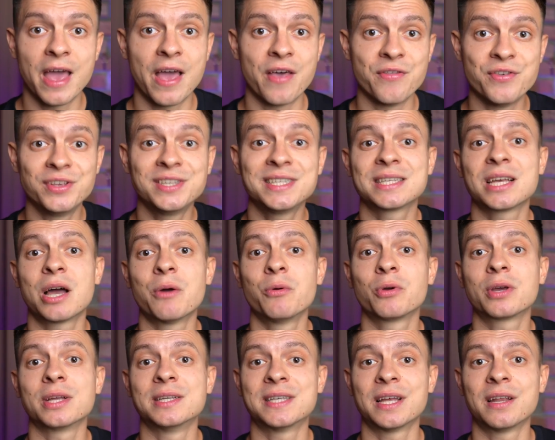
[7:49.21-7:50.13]
And this is how
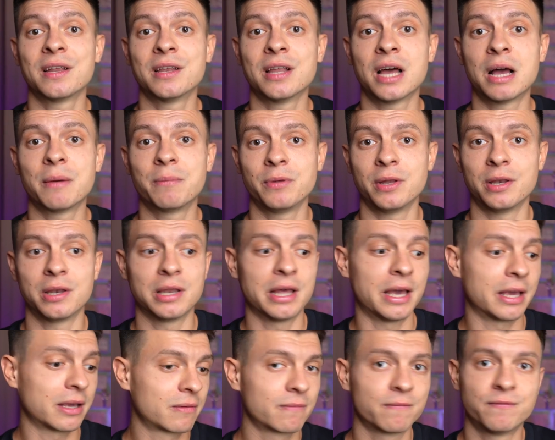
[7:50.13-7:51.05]
you can set it up in
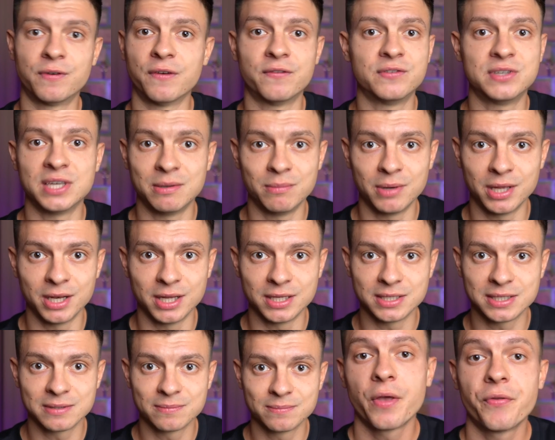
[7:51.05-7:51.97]
like fifteen
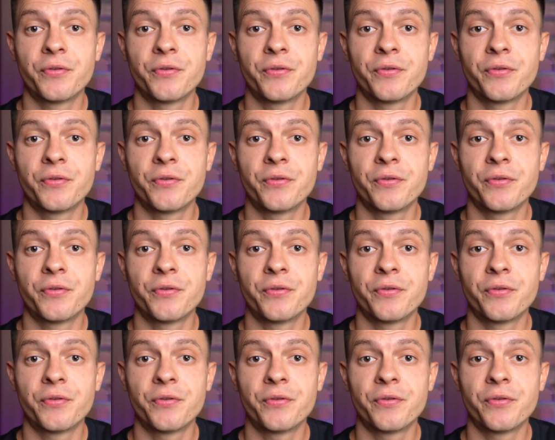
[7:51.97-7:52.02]
minutes.